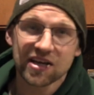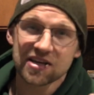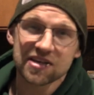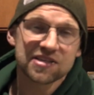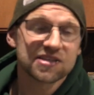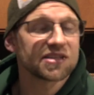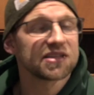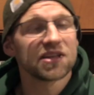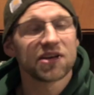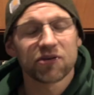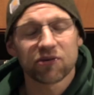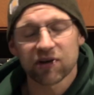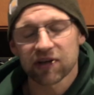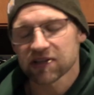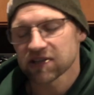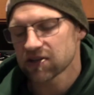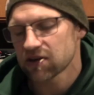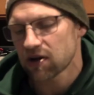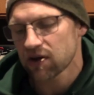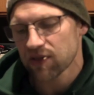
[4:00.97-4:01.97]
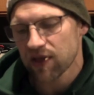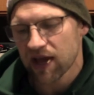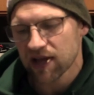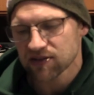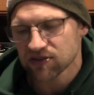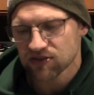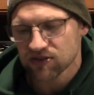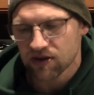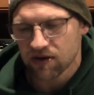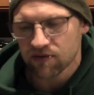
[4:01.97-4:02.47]
in his lyrics and all
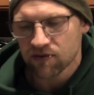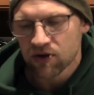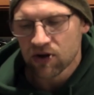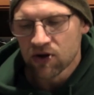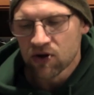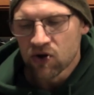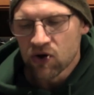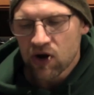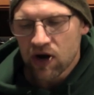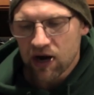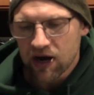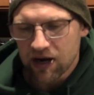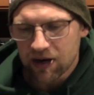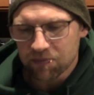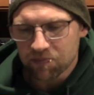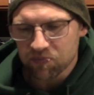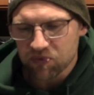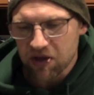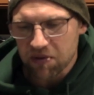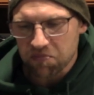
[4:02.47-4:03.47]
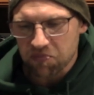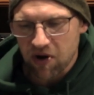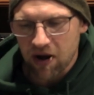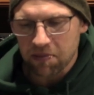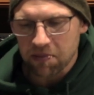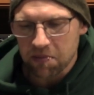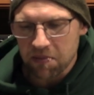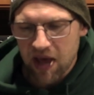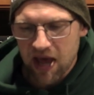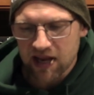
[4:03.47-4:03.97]
that stuff, um, and
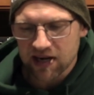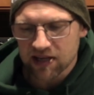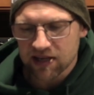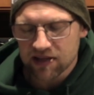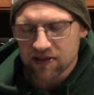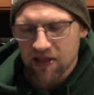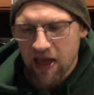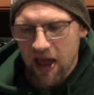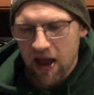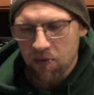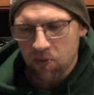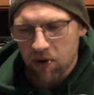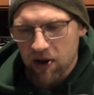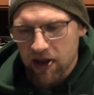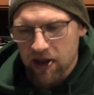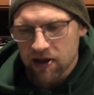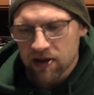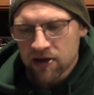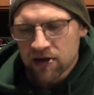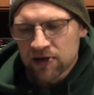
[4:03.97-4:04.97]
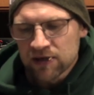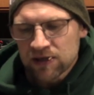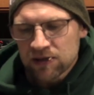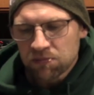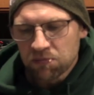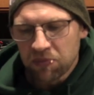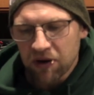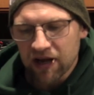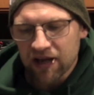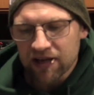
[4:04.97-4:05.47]
problematic in that way.
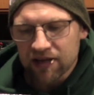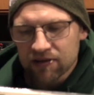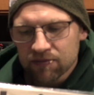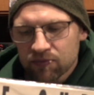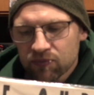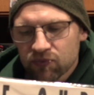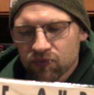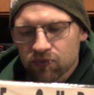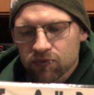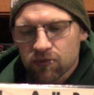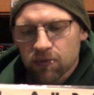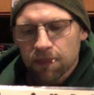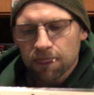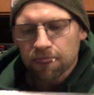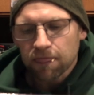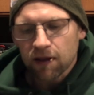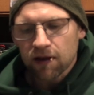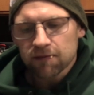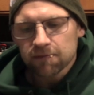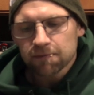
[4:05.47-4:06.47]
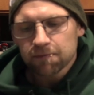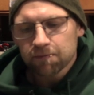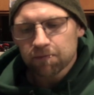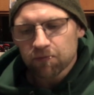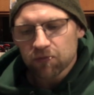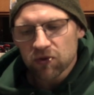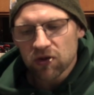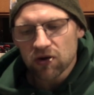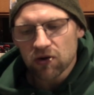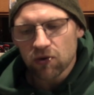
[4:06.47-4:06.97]
But
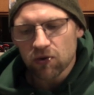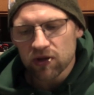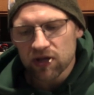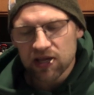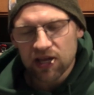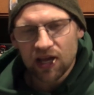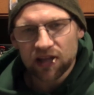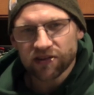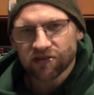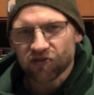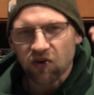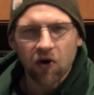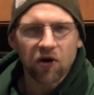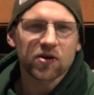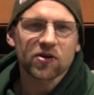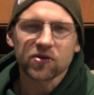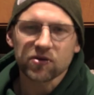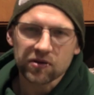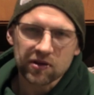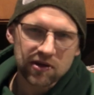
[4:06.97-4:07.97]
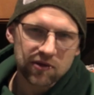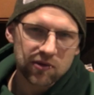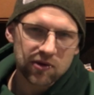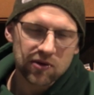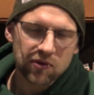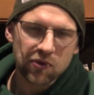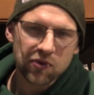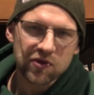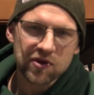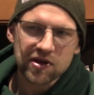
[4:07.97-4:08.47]
you know, he had darker
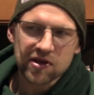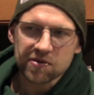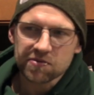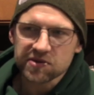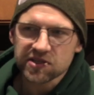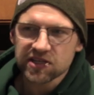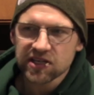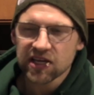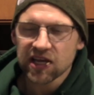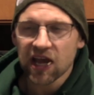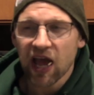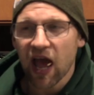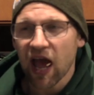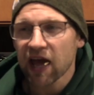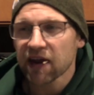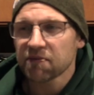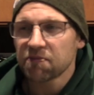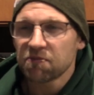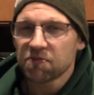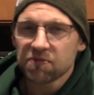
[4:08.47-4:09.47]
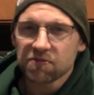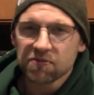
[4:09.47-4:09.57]
lyrical themes. He had